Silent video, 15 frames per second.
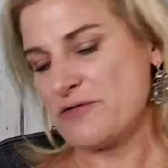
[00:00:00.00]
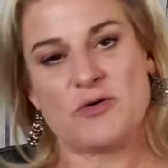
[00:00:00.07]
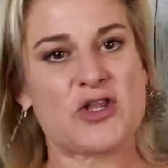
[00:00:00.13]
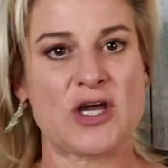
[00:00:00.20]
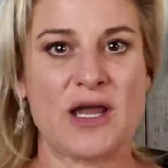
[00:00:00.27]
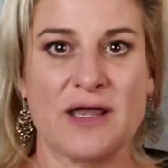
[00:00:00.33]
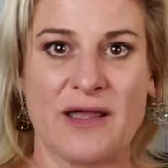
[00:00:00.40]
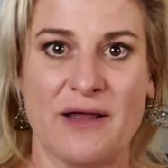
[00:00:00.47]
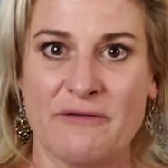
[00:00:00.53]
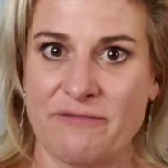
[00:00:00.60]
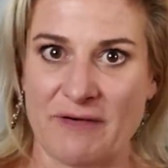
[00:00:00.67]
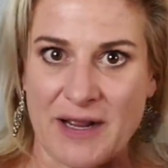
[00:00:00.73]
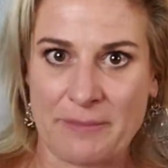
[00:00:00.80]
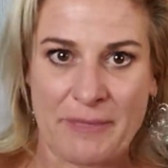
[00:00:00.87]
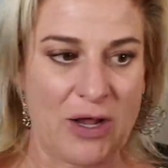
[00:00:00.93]
which I can't
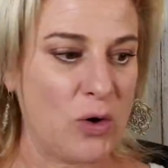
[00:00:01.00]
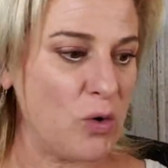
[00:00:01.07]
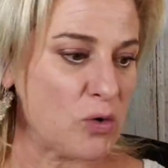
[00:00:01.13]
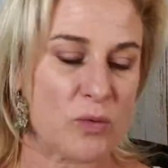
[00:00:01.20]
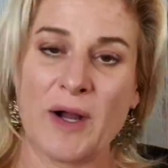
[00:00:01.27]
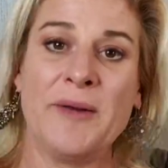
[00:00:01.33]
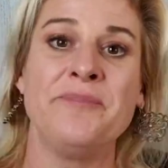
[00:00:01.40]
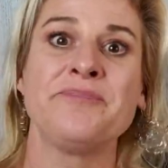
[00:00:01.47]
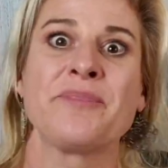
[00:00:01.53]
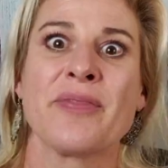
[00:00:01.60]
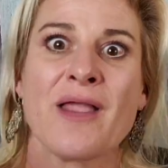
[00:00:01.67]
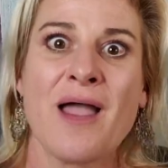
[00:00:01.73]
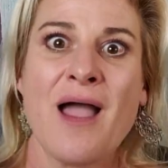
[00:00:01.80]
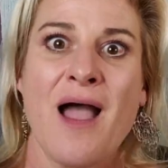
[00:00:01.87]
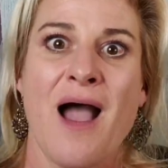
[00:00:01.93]
find my old one.
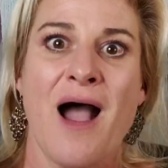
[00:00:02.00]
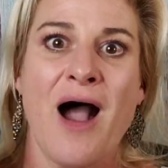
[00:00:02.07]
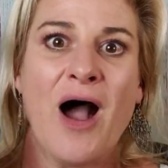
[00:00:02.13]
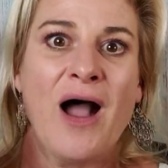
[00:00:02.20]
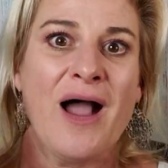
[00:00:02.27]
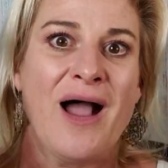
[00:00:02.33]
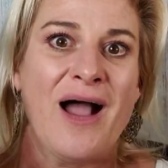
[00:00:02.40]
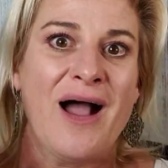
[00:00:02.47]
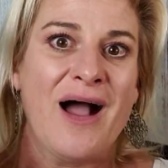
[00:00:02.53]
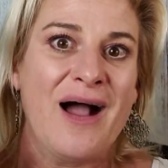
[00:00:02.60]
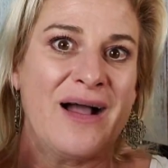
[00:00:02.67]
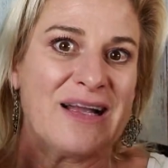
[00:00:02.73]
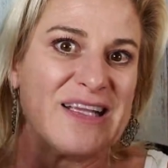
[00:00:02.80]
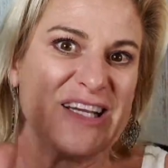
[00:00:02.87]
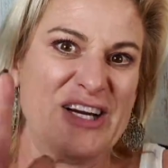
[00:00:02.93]

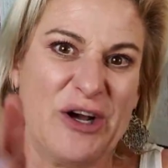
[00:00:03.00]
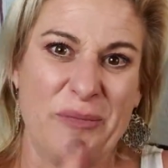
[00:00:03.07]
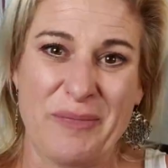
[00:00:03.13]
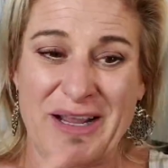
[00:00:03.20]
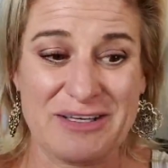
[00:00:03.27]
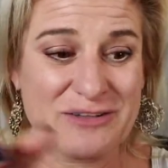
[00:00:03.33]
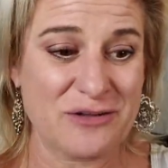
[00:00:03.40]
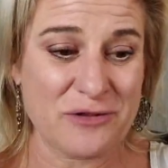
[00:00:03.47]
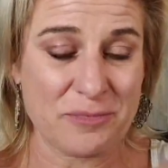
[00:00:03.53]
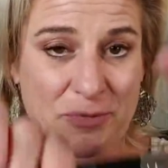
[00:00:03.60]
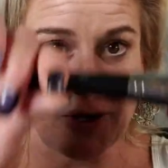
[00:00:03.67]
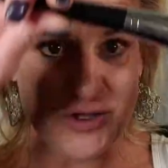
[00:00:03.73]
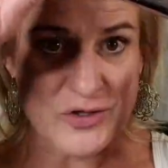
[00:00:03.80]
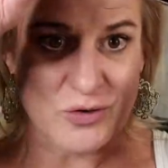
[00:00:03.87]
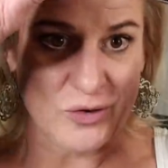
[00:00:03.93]
You know, my
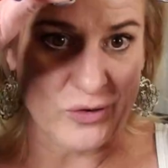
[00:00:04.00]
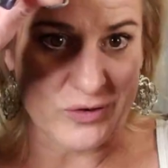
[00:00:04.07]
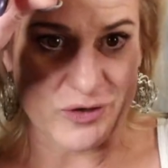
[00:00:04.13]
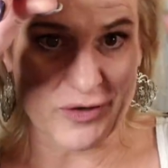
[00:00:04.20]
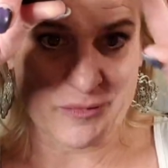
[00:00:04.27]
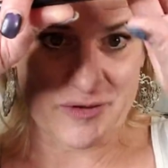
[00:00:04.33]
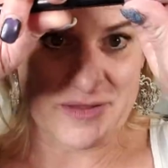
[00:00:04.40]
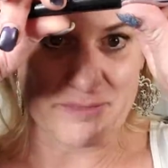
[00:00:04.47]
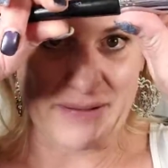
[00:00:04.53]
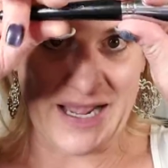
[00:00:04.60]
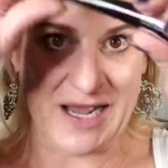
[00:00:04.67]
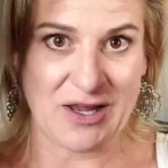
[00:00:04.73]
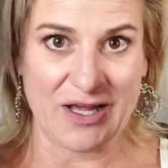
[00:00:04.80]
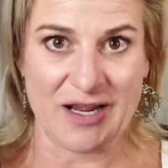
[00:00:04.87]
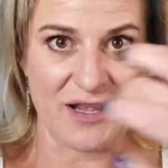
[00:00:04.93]
toothbrush holder was
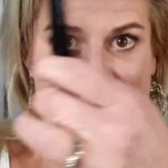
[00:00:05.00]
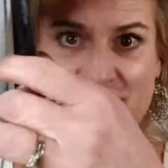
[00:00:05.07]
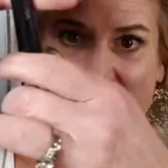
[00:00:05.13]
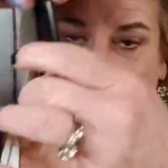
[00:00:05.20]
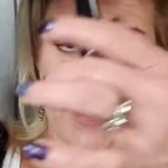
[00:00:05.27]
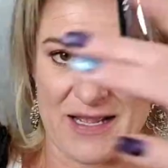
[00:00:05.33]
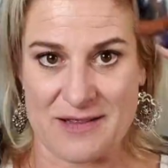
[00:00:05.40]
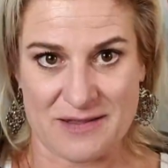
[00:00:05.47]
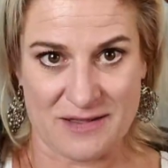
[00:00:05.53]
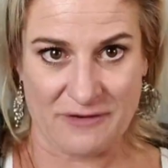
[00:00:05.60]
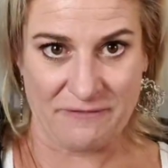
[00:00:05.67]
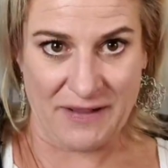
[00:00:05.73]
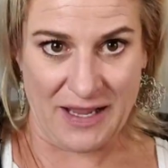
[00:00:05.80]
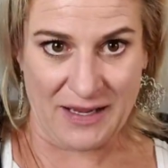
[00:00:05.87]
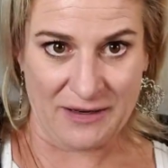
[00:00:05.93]
balanced. I had stuff
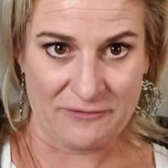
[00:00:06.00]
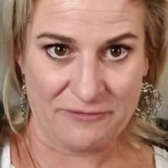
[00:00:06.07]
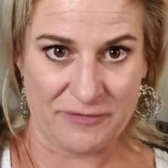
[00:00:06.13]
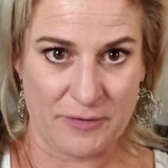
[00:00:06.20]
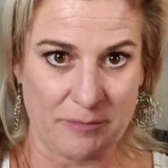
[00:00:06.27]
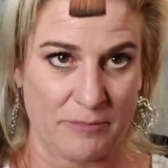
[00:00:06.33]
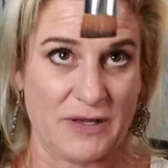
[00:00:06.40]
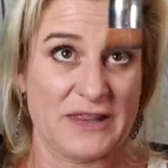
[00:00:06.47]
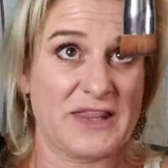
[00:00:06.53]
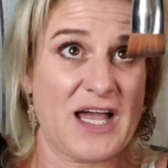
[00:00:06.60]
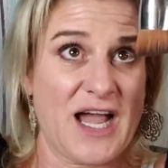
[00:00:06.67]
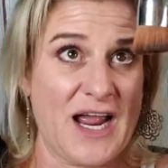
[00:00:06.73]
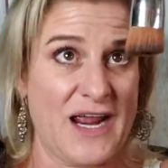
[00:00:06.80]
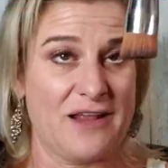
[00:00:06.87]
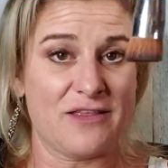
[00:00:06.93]
hanging from
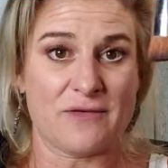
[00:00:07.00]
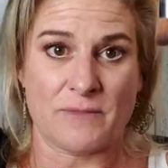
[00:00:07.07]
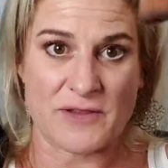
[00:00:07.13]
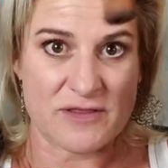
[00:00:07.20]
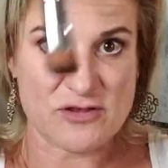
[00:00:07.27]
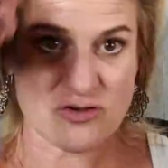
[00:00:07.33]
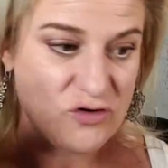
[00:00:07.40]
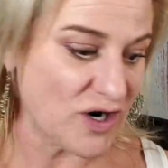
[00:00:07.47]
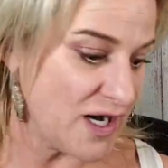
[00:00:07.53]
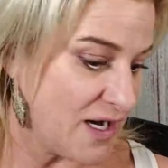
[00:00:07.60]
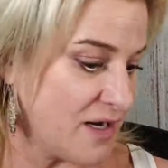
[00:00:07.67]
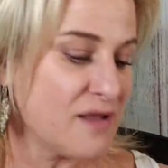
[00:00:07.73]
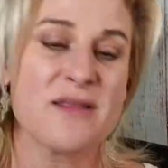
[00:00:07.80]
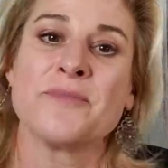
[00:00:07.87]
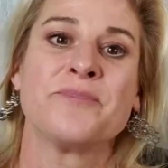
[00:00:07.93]
lights with
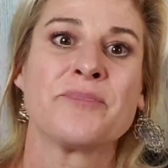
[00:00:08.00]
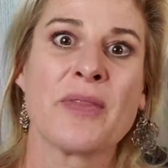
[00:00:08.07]
strings